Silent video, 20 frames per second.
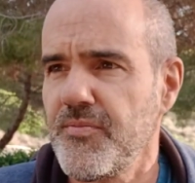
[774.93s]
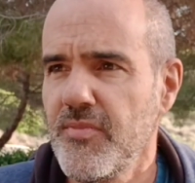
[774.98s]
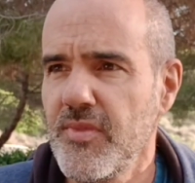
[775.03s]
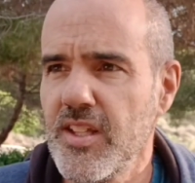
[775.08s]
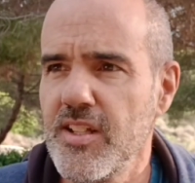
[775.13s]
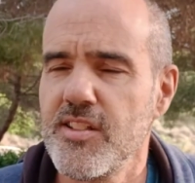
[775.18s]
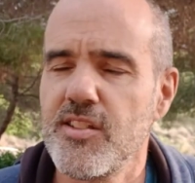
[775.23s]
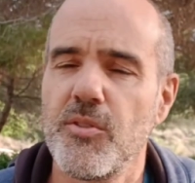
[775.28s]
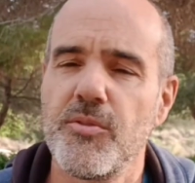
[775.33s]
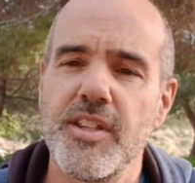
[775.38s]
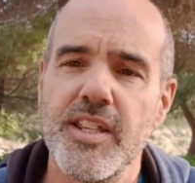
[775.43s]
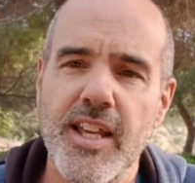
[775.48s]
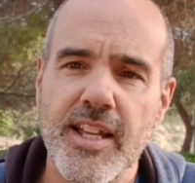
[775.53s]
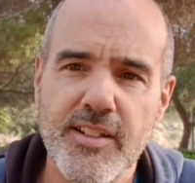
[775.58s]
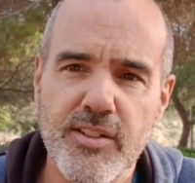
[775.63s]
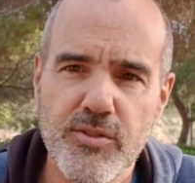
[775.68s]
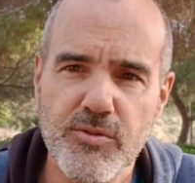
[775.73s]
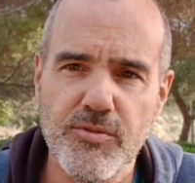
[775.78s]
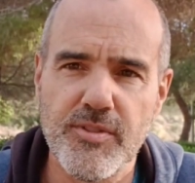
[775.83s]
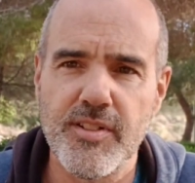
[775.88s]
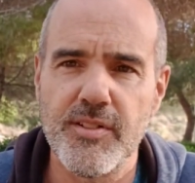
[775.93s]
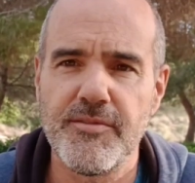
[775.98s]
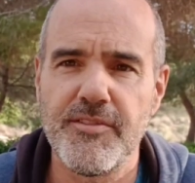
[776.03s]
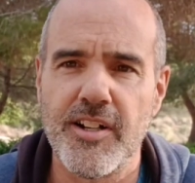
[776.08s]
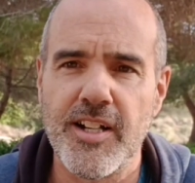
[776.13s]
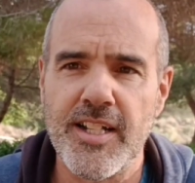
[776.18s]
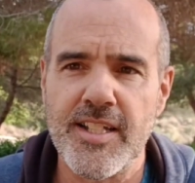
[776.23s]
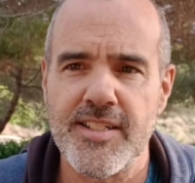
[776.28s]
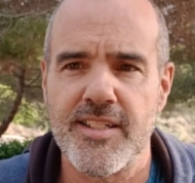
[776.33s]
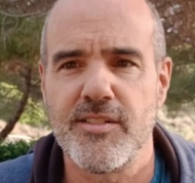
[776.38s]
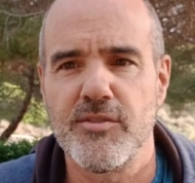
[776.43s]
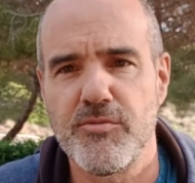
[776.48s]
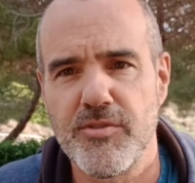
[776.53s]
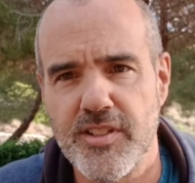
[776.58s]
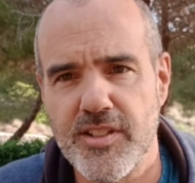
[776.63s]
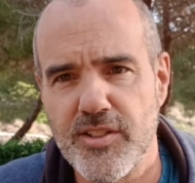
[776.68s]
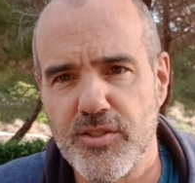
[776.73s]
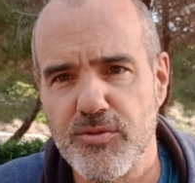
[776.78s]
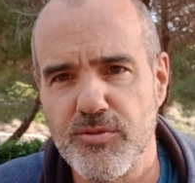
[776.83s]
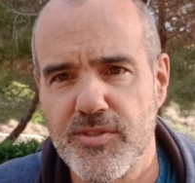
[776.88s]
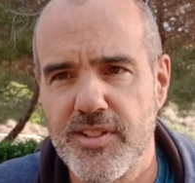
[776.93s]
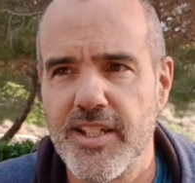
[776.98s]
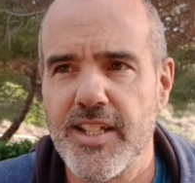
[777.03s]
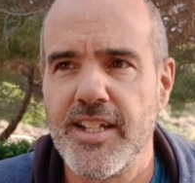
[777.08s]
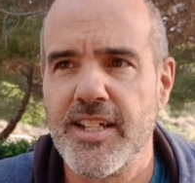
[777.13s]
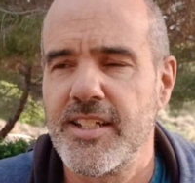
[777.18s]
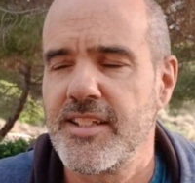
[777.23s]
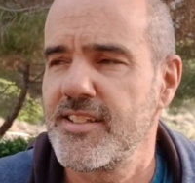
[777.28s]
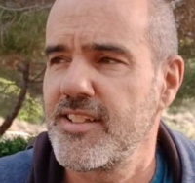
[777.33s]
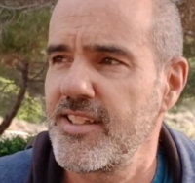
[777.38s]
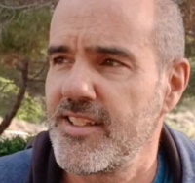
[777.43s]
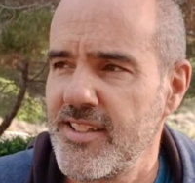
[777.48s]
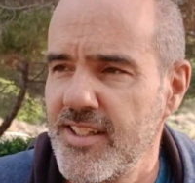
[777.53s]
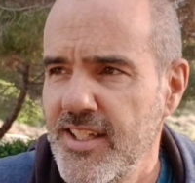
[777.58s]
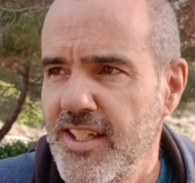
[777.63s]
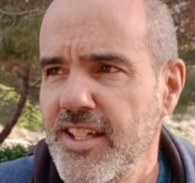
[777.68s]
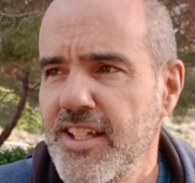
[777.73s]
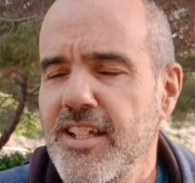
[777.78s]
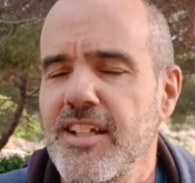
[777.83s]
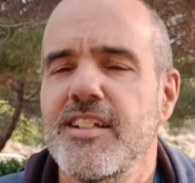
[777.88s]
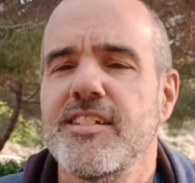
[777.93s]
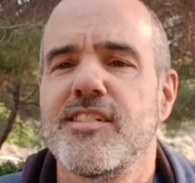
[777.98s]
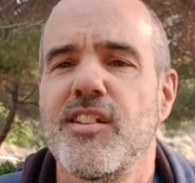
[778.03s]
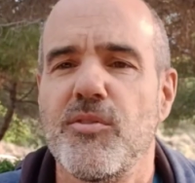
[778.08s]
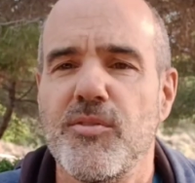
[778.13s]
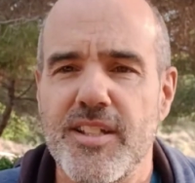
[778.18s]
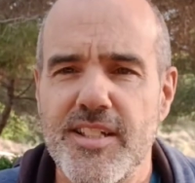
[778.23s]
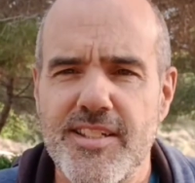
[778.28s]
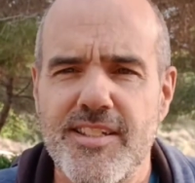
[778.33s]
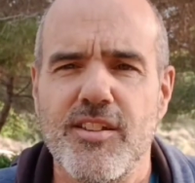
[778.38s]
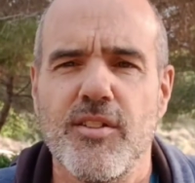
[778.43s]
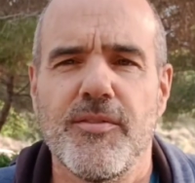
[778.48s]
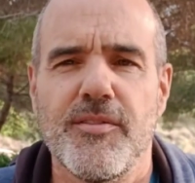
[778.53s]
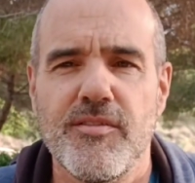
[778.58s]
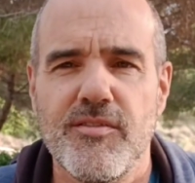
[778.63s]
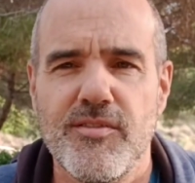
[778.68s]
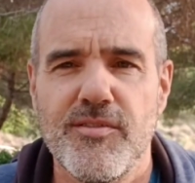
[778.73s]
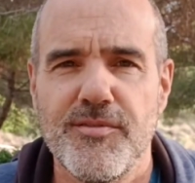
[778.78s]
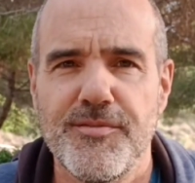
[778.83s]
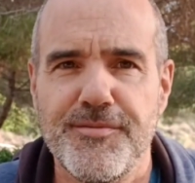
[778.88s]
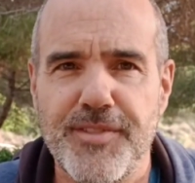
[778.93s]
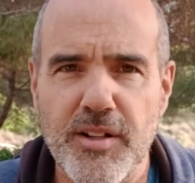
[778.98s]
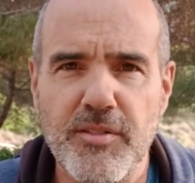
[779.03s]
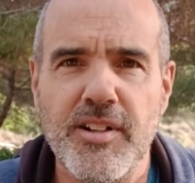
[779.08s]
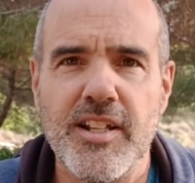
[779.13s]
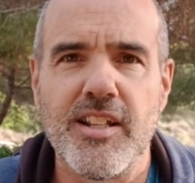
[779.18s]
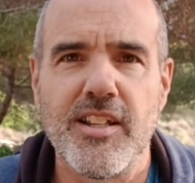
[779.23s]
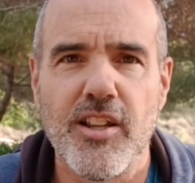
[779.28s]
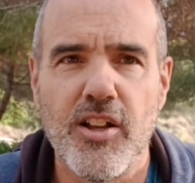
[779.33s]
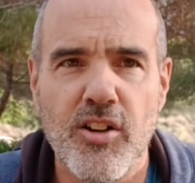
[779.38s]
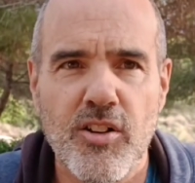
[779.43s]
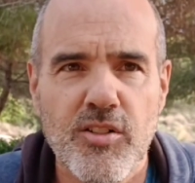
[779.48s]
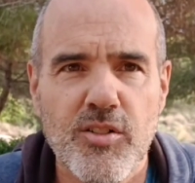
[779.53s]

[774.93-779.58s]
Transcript: So he had to revise and redo things. And so it's a very long